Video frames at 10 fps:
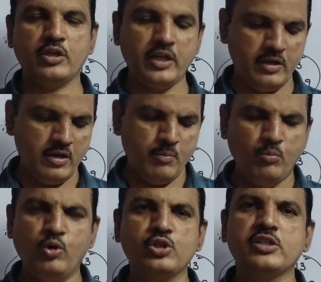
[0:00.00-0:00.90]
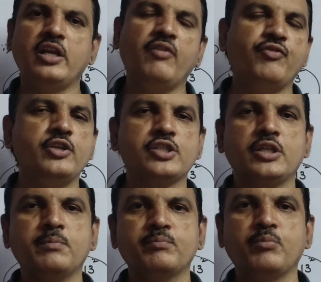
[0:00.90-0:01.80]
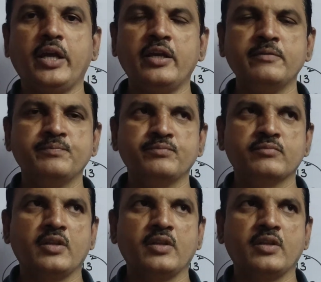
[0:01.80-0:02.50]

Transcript: Okay, mostly I'll finish up by,